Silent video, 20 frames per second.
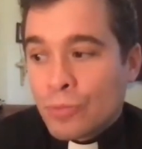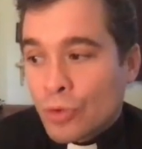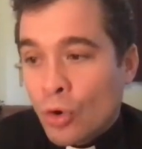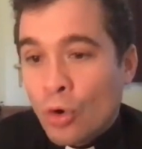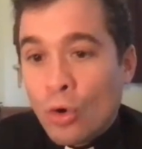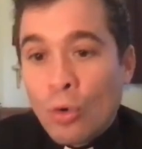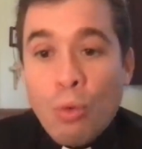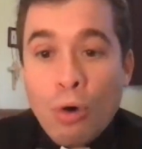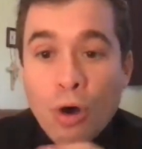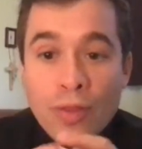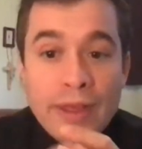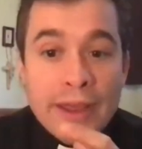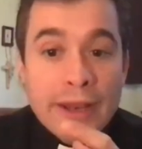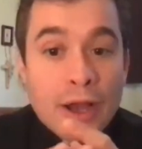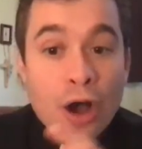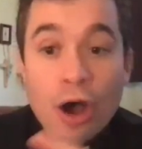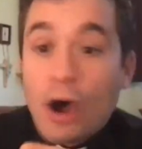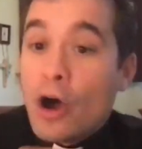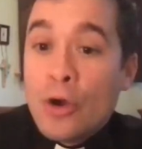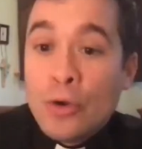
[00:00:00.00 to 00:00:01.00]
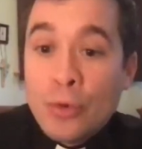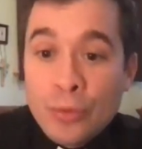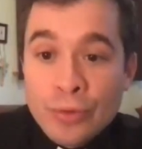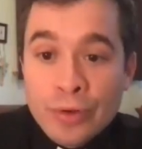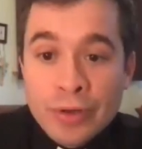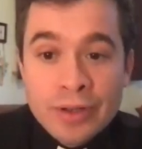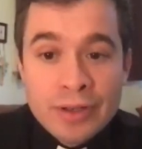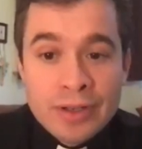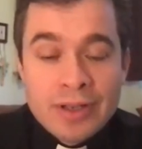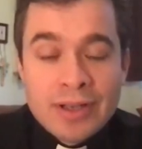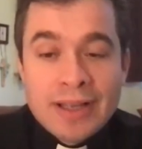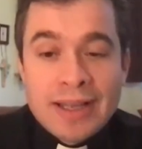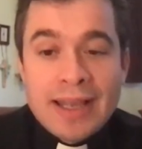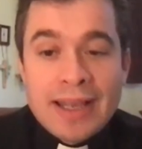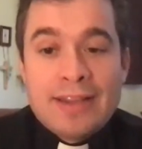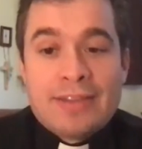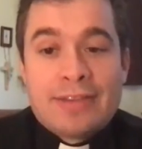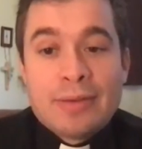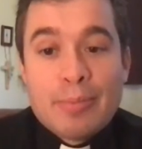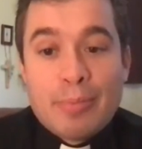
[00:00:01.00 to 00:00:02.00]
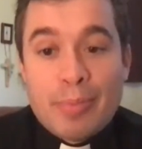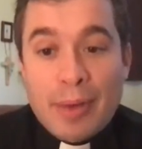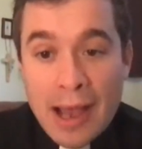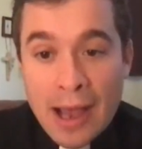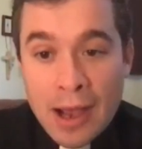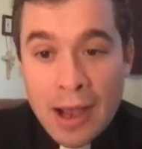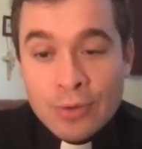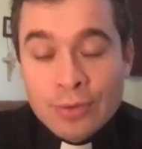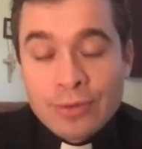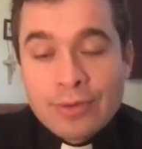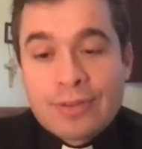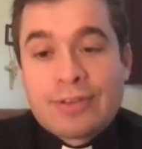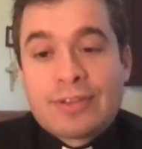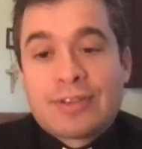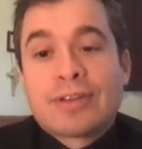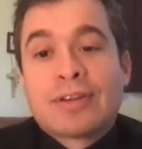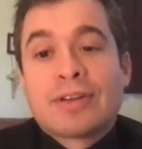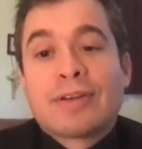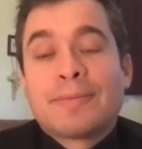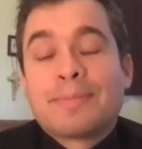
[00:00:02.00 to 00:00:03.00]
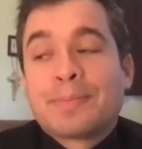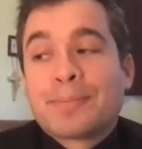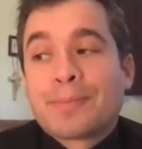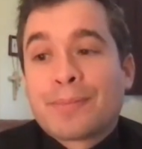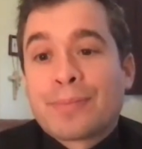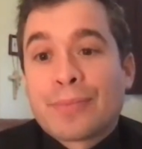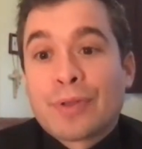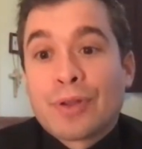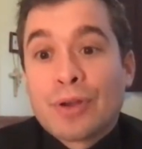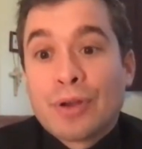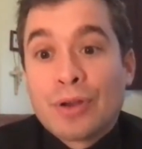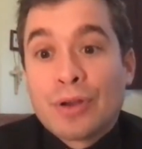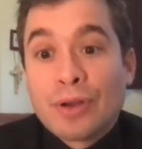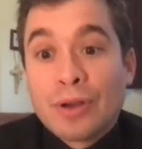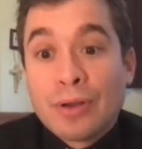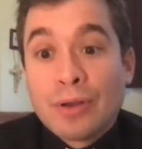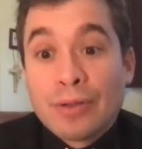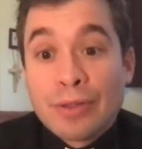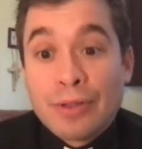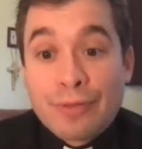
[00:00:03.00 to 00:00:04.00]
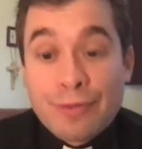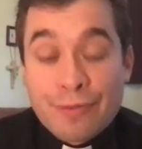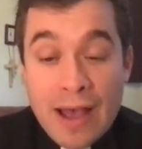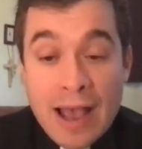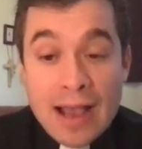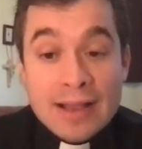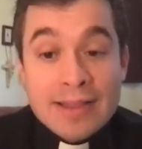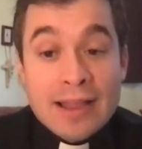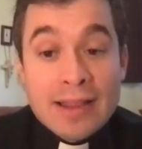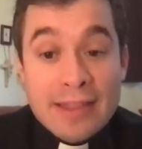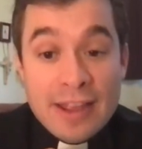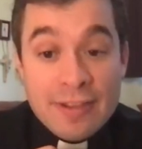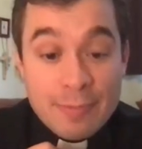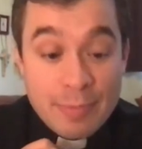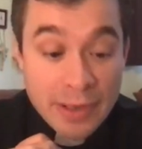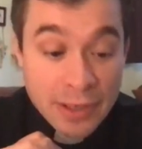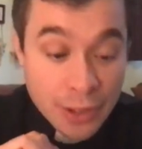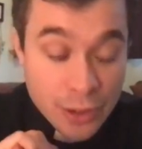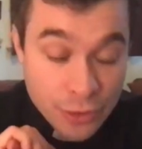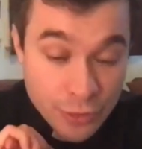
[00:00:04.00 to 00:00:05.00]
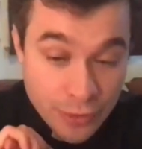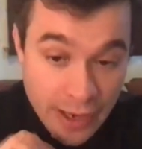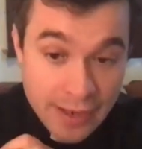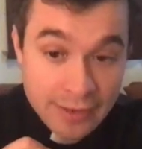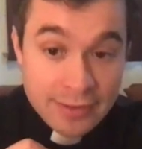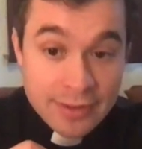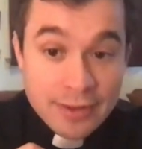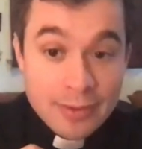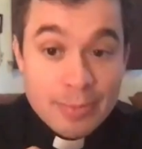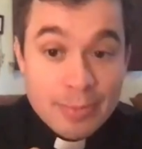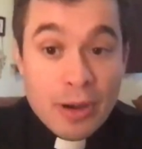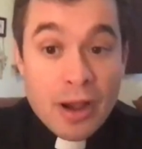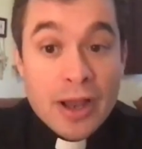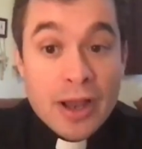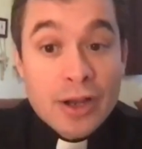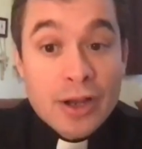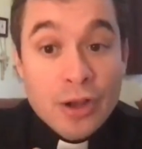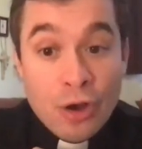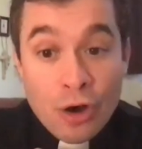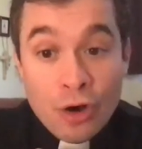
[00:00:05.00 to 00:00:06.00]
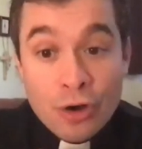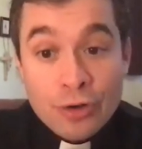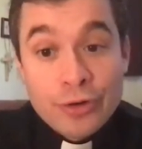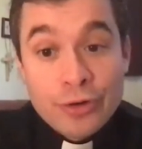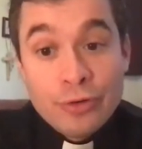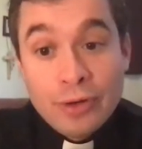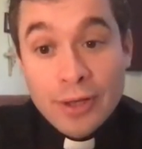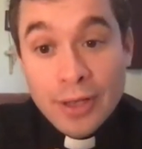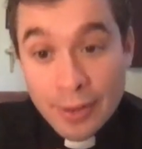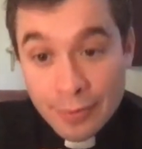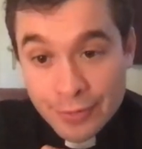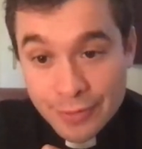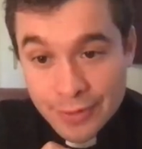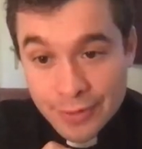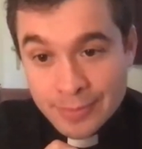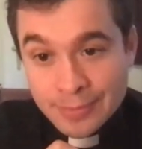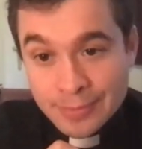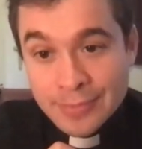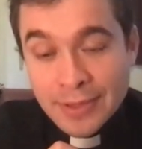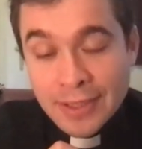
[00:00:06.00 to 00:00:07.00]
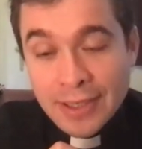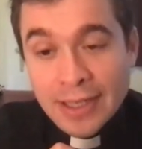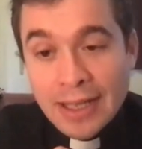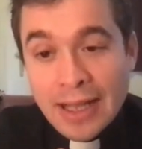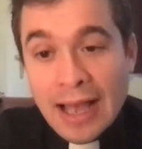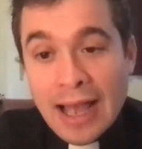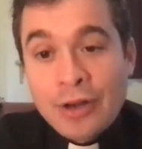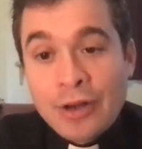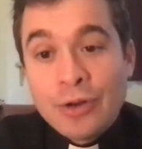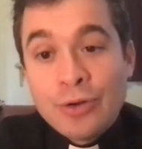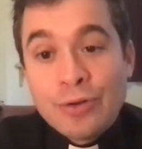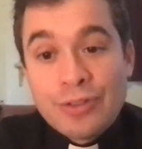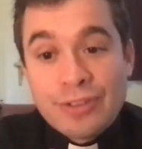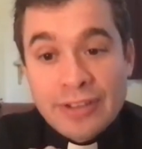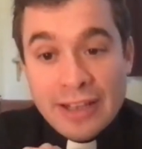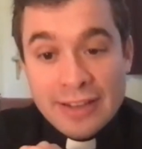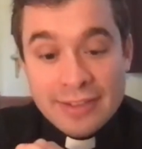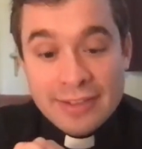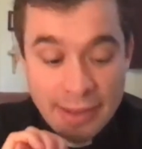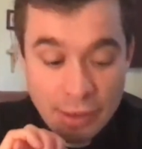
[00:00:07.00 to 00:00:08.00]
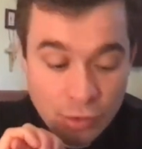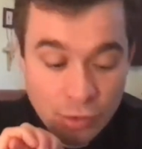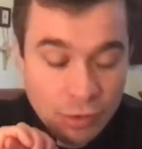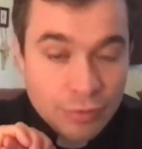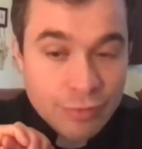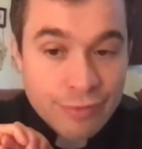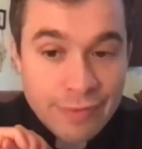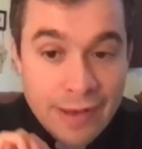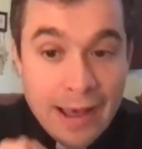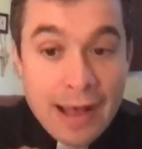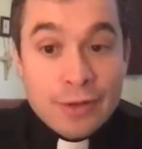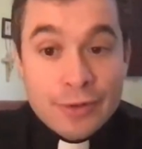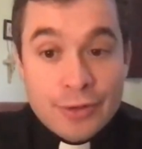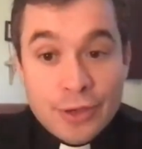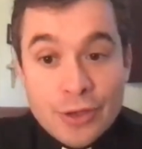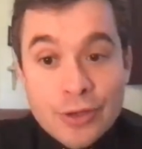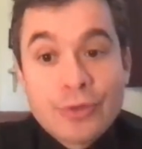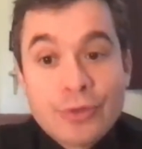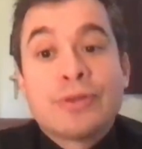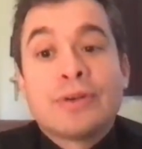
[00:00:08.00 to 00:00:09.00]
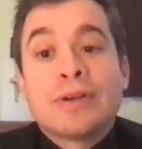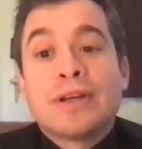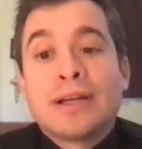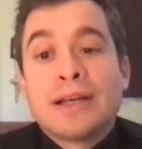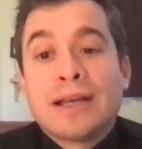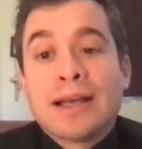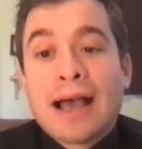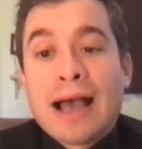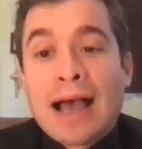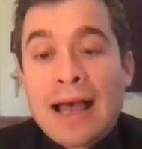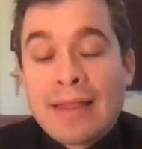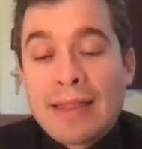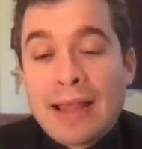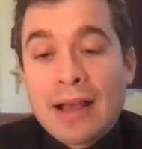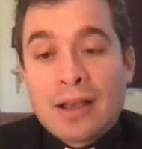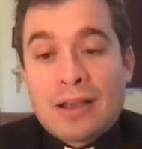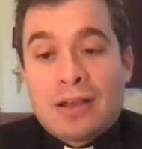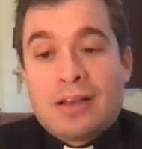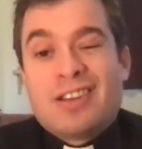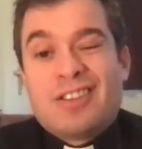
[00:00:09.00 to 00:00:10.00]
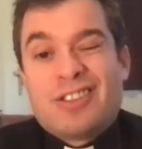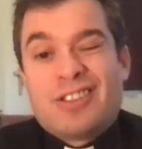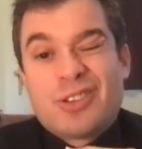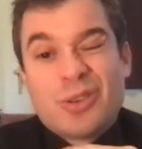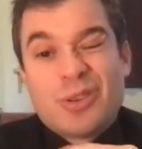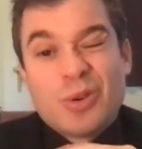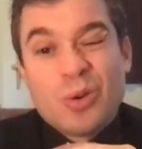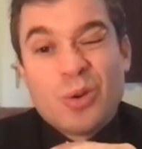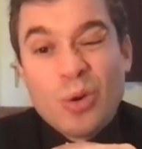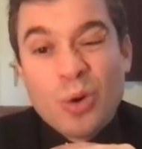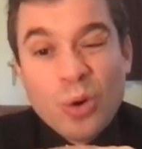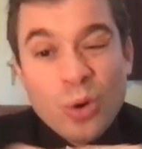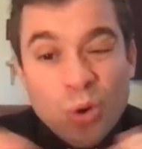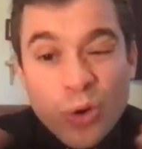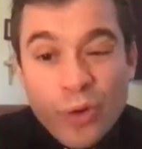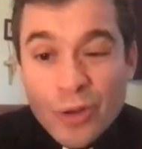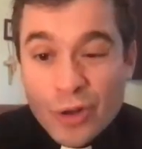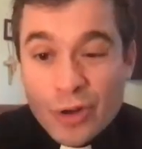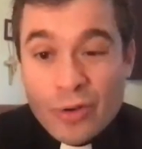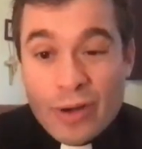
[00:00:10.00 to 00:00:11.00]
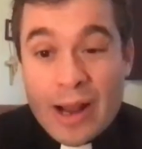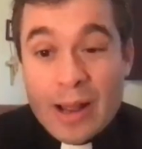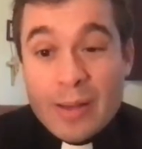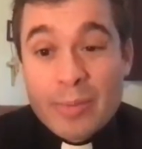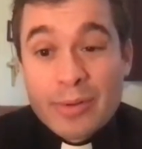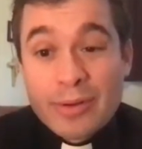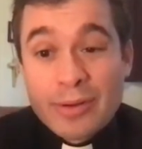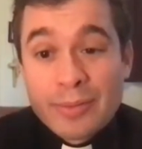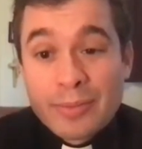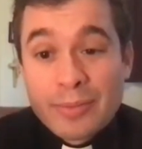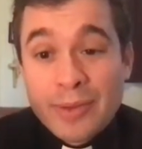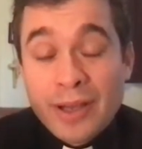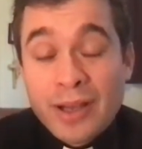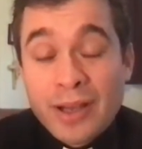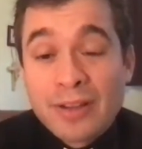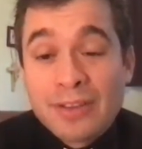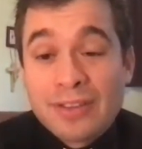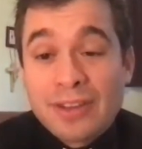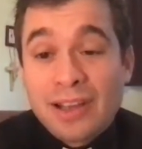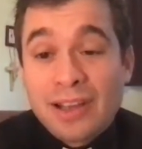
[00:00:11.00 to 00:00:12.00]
or what they own. It's about the fact that they've been created by a God who loves them and who says they are of value. And that cuts through all the crap, because